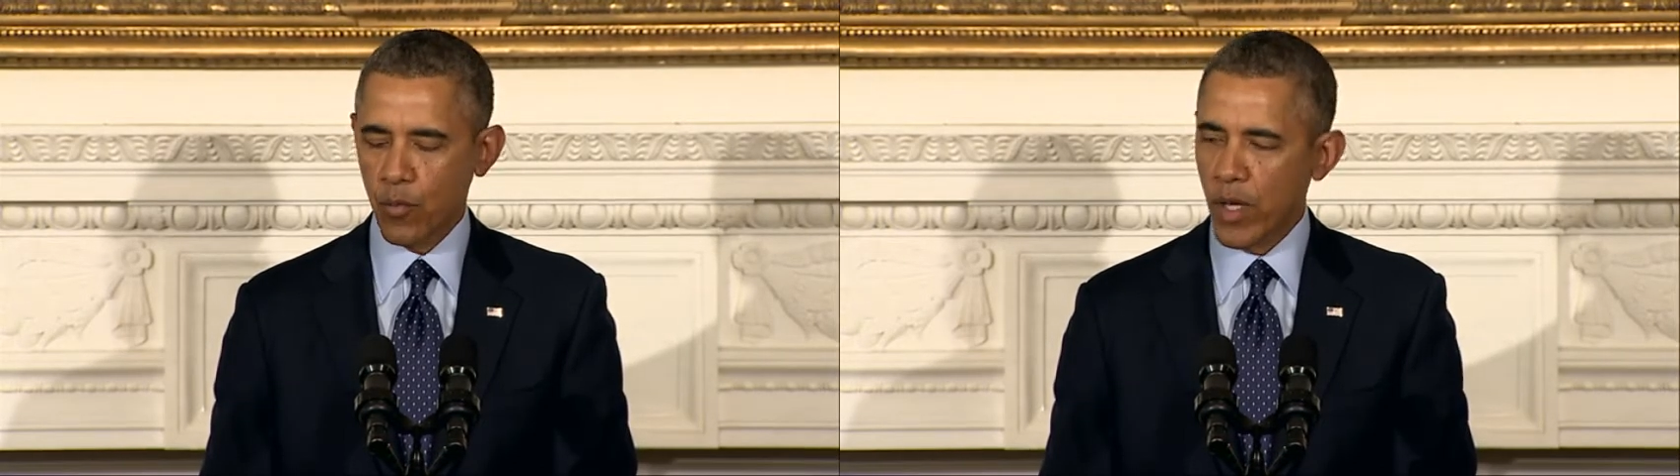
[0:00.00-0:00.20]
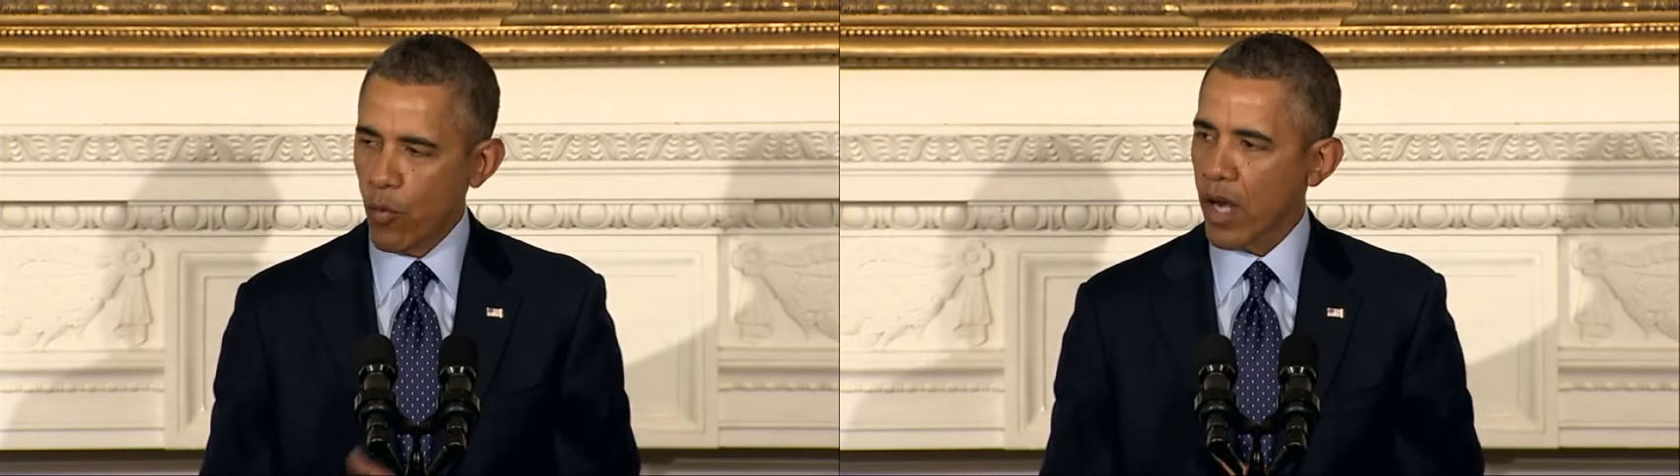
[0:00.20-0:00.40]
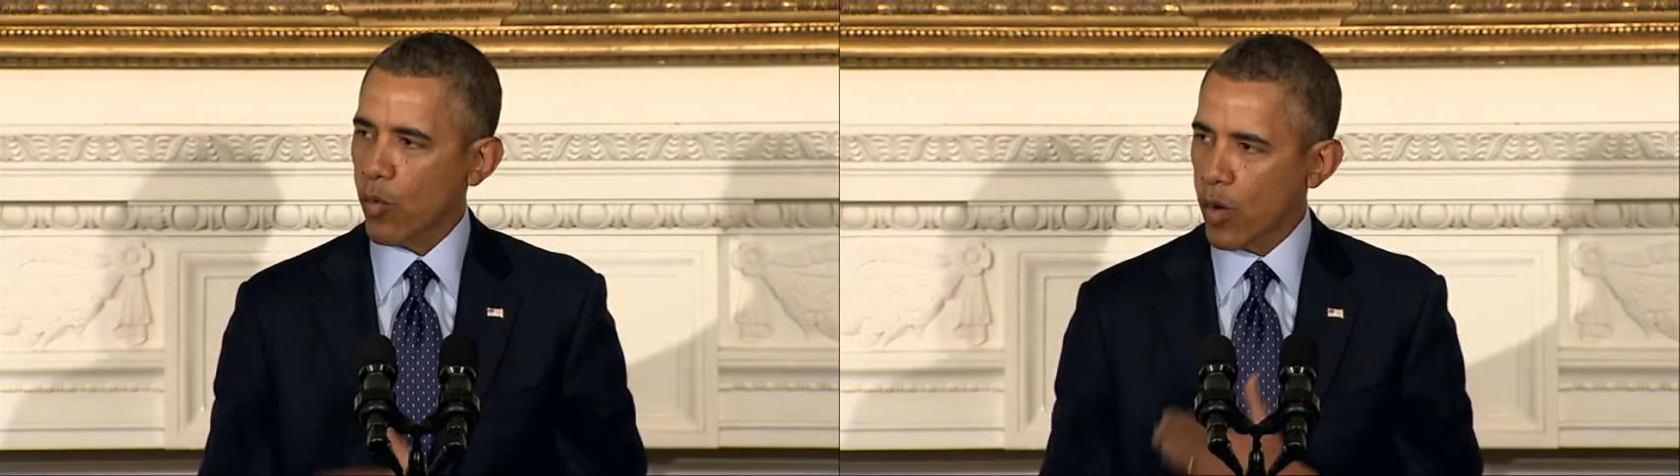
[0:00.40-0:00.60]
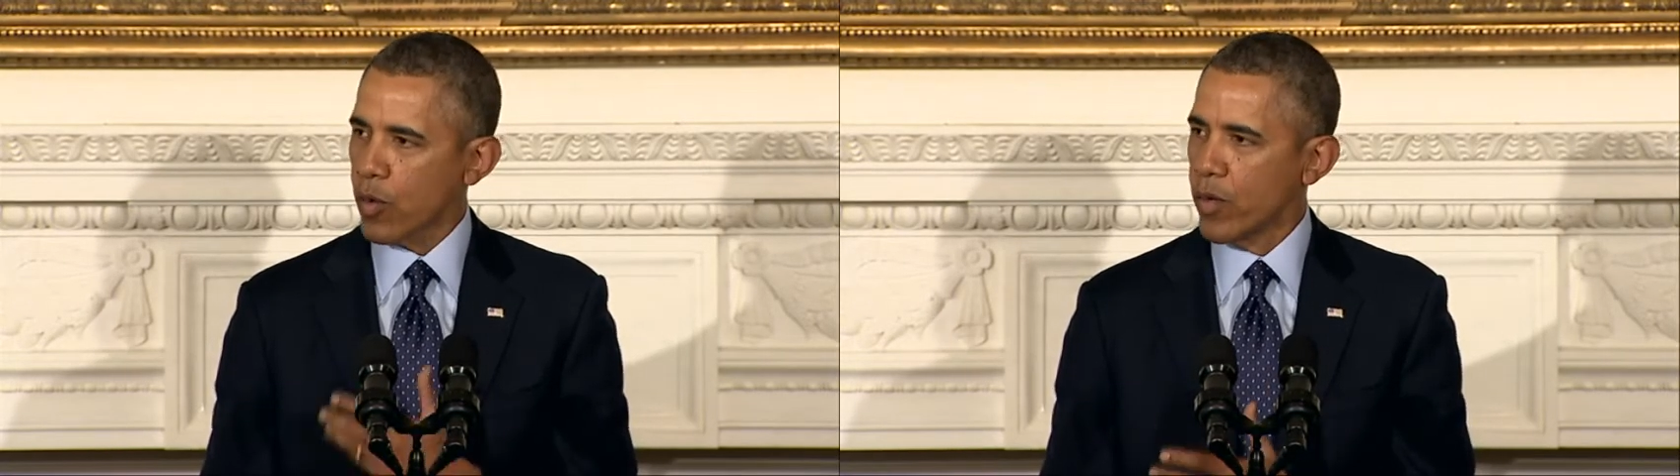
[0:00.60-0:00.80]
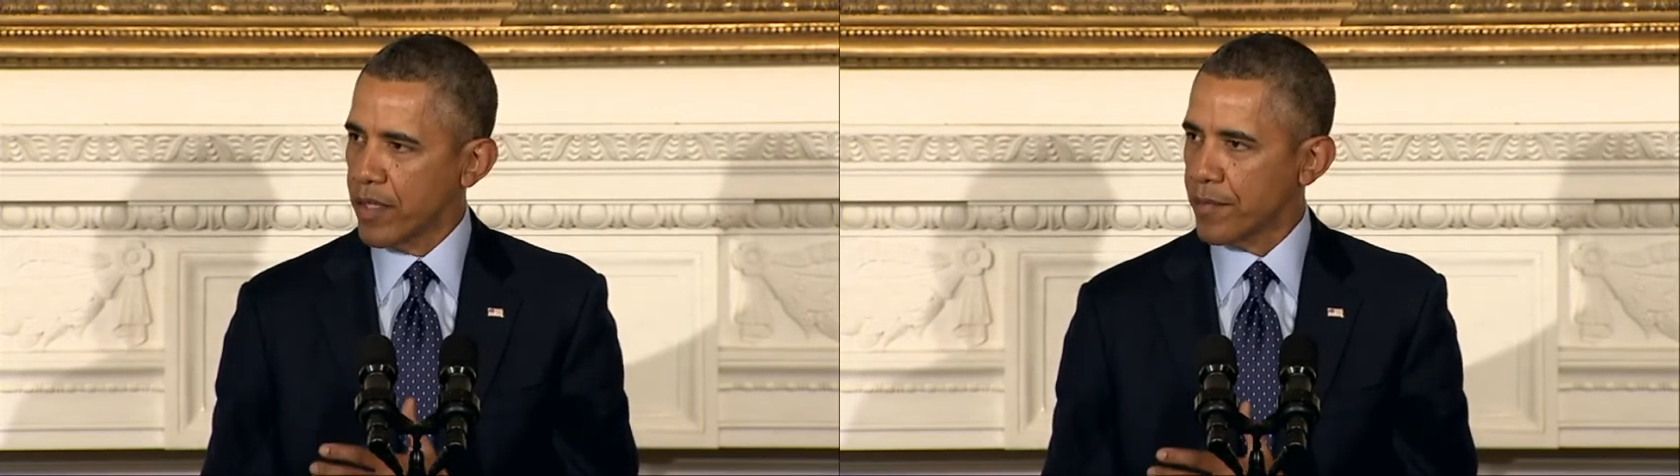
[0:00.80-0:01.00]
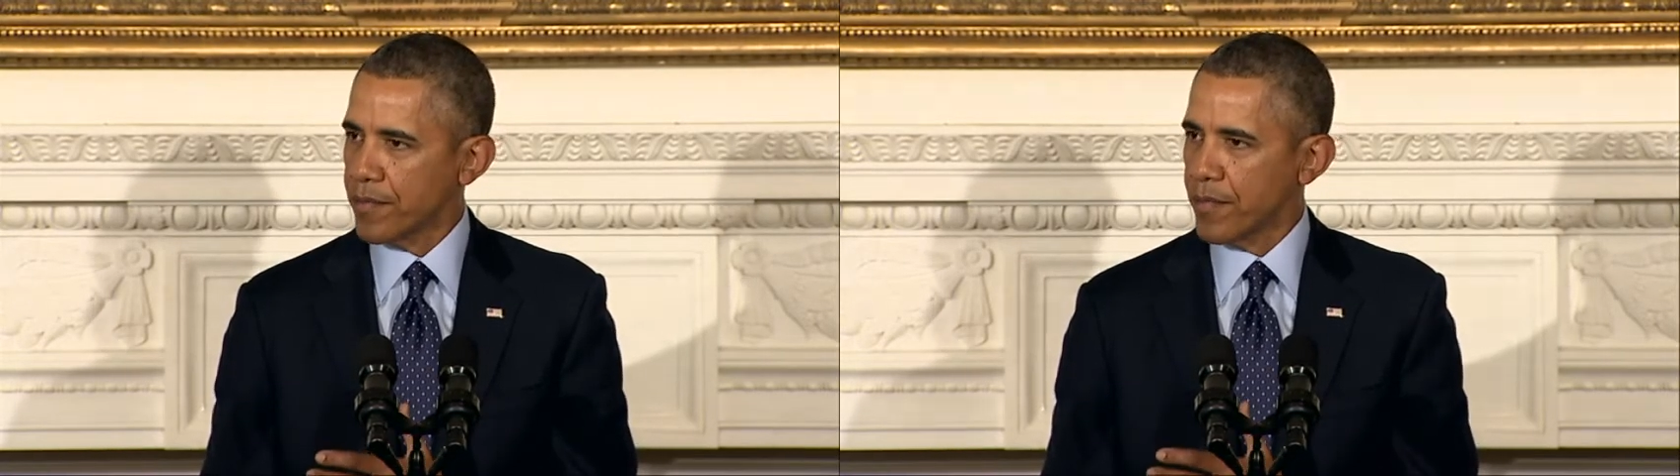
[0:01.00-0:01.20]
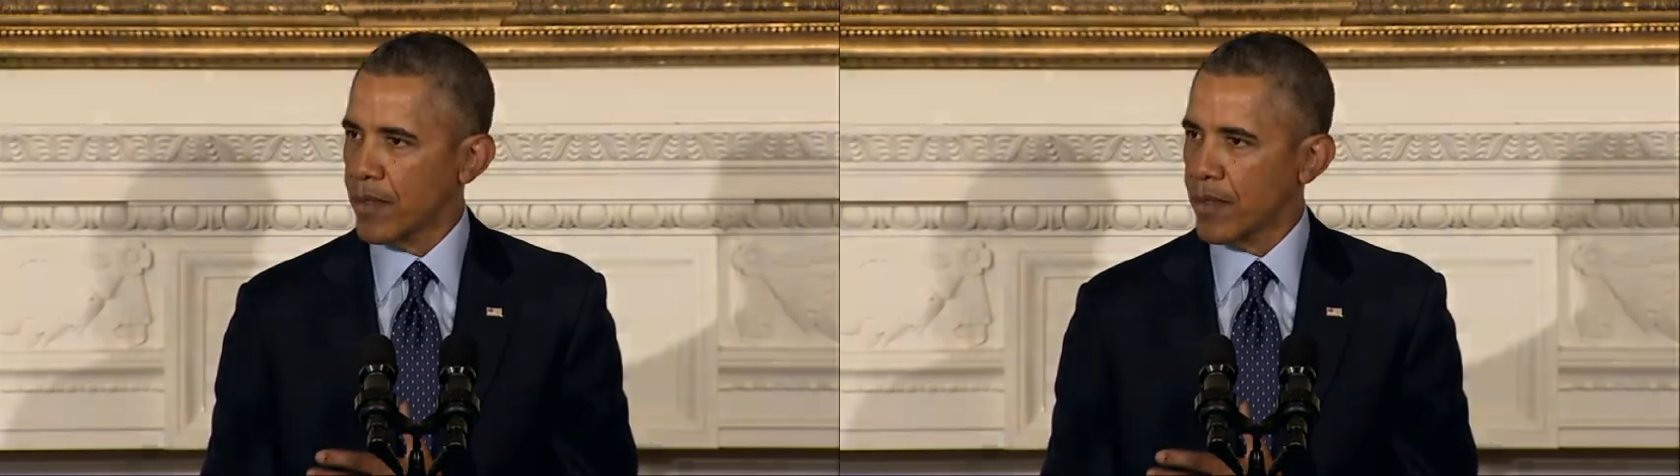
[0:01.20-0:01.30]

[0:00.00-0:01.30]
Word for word: We want to work with you.